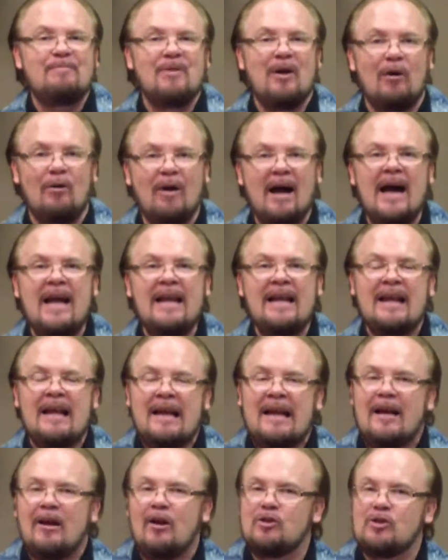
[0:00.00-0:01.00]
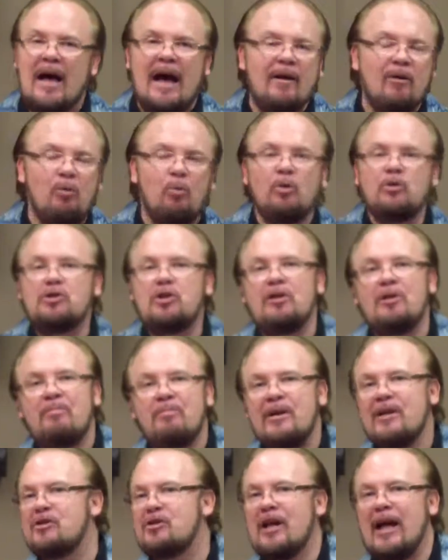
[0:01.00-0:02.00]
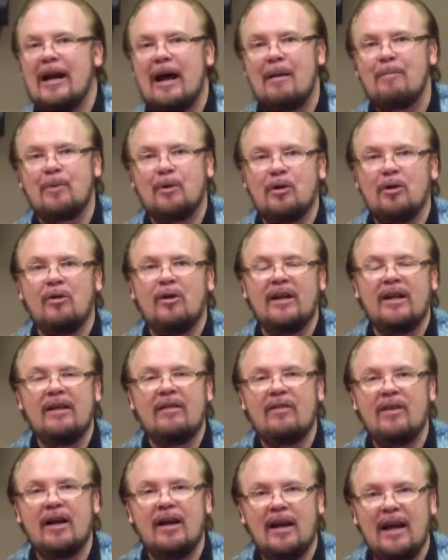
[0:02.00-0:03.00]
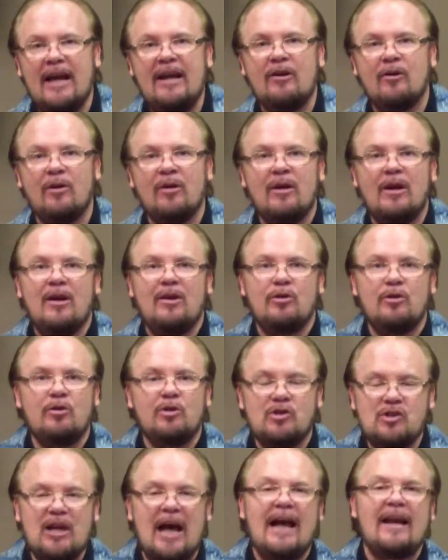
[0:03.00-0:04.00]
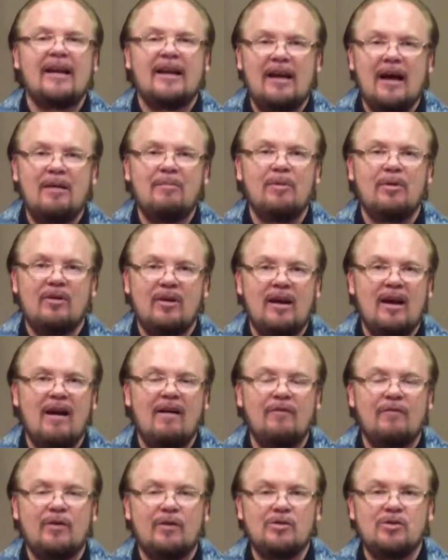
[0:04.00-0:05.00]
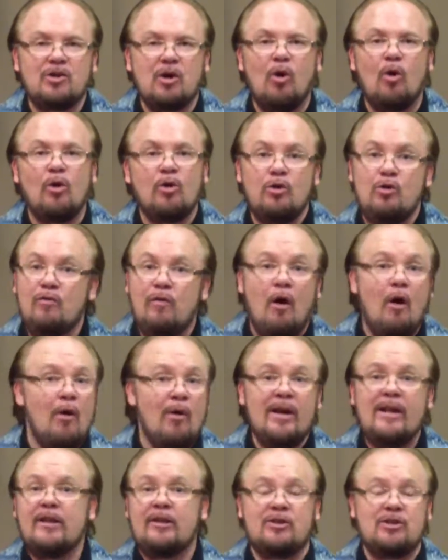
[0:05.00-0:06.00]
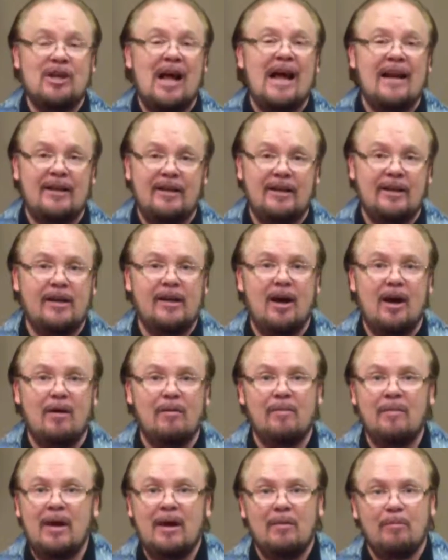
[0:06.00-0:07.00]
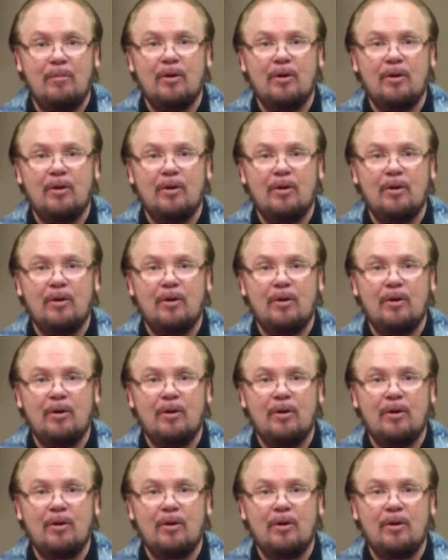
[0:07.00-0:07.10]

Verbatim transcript: All right? Because I don't want you to miss that opportunity, and then later you decide to come to the conference, or you've already decided to come,